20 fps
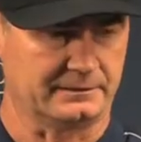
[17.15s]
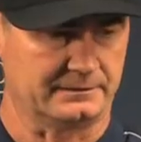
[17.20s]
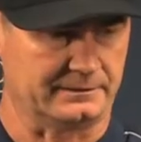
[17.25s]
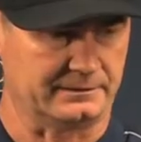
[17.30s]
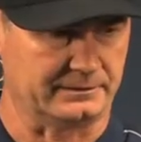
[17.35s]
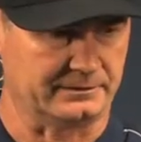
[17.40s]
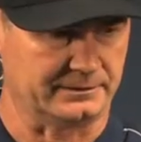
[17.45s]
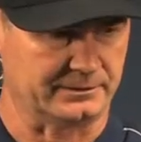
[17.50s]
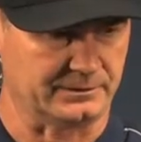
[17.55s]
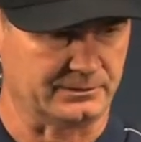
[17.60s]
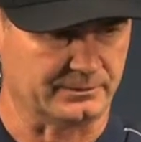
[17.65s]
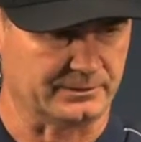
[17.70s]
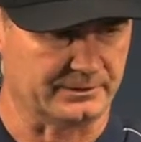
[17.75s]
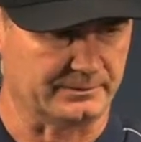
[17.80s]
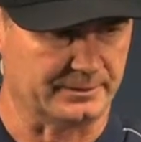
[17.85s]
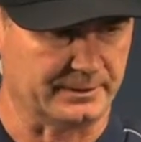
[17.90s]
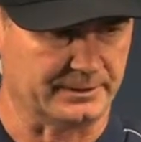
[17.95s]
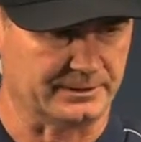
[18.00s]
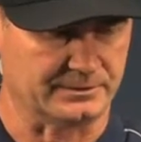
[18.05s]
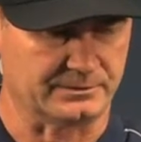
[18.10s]
You know, didn't swing the
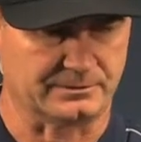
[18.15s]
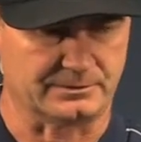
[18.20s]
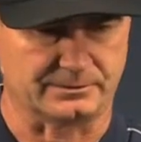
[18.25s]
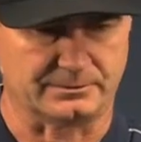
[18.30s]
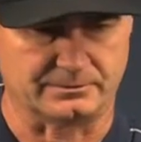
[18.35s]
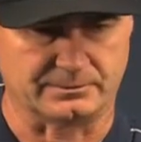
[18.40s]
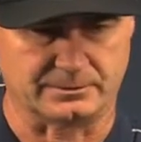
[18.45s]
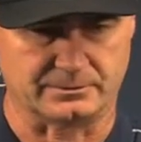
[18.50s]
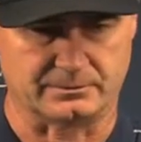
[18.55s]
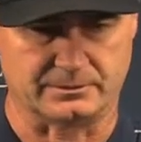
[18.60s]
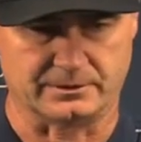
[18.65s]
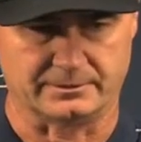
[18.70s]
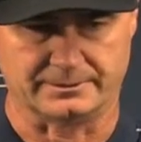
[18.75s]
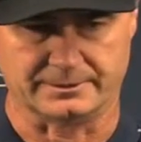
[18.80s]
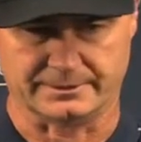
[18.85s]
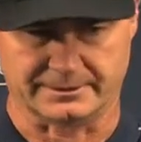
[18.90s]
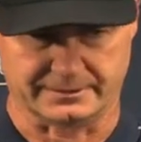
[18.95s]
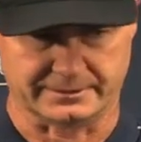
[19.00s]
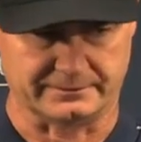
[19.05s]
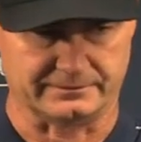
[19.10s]
bats uh, real well.
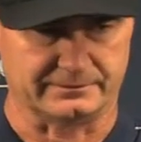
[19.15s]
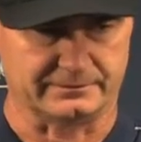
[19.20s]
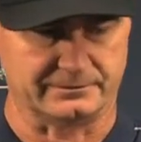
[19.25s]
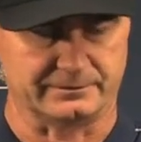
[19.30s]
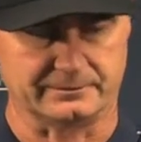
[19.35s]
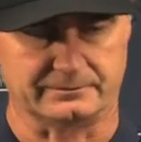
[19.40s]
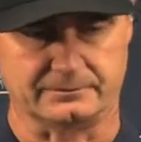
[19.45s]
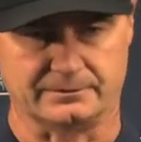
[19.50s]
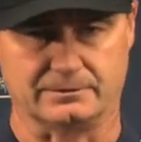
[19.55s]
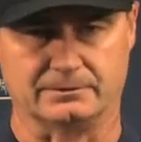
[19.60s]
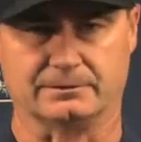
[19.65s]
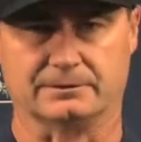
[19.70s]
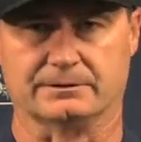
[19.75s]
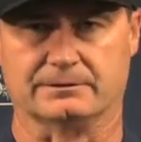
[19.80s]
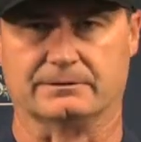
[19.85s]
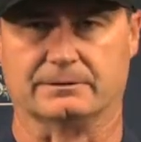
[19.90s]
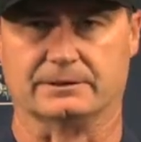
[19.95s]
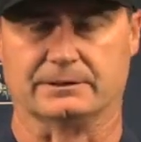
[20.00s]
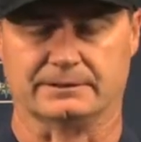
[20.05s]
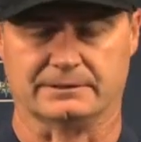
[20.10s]
We got to give give Nola
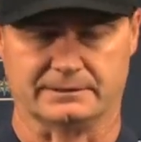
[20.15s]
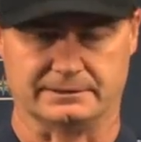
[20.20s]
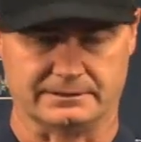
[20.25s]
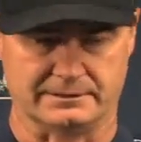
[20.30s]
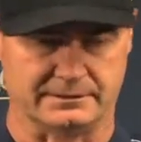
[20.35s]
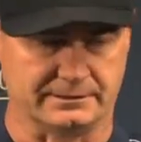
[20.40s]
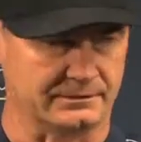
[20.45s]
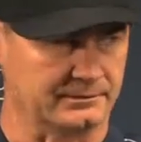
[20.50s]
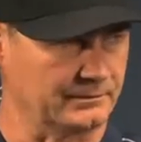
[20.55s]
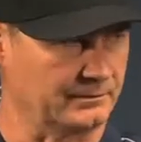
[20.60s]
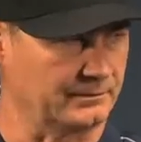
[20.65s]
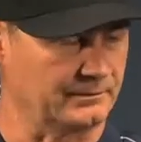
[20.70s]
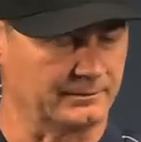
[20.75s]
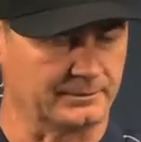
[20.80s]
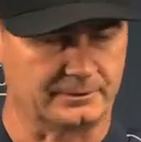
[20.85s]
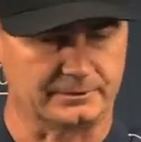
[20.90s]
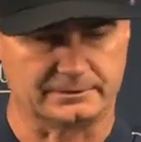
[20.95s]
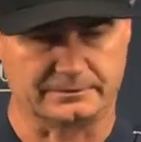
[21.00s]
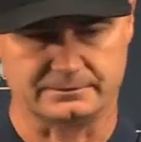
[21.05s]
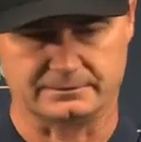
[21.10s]
credit. He, he did throw the
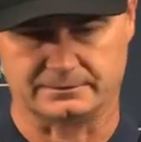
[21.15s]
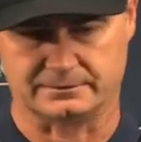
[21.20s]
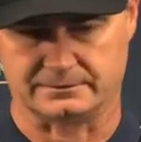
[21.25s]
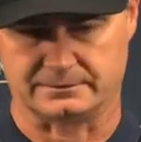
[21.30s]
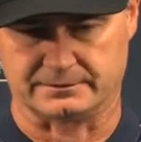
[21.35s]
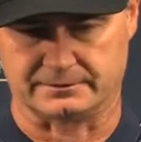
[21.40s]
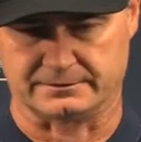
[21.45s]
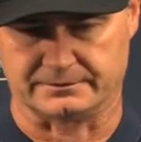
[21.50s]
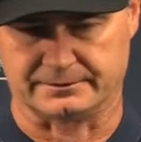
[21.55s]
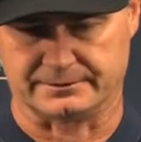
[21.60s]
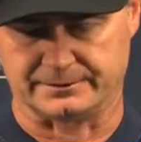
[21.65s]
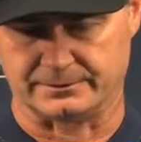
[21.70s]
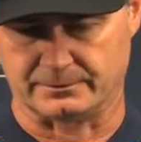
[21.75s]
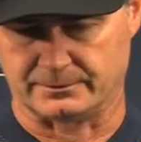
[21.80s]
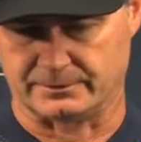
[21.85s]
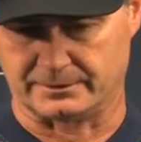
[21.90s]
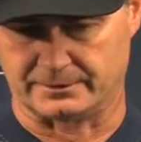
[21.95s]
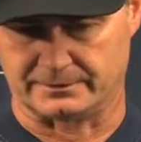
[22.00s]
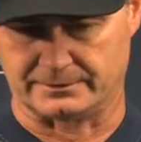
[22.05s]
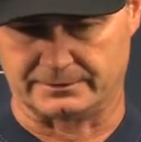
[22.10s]
ball uh, very
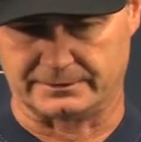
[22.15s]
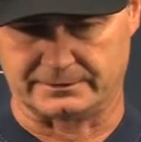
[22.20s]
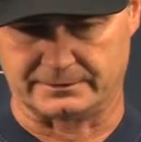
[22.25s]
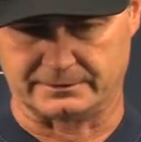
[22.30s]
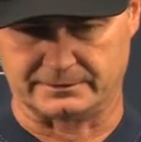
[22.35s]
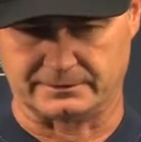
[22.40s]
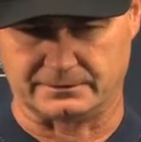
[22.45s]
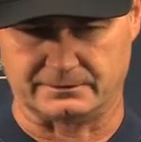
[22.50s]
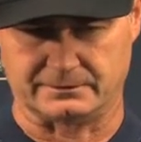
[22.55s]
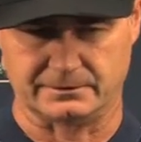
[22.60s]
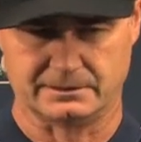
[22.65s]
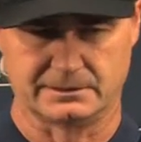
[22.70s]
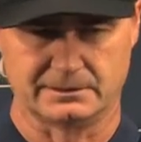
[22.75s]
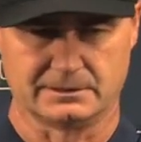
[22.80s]
well, and then you know.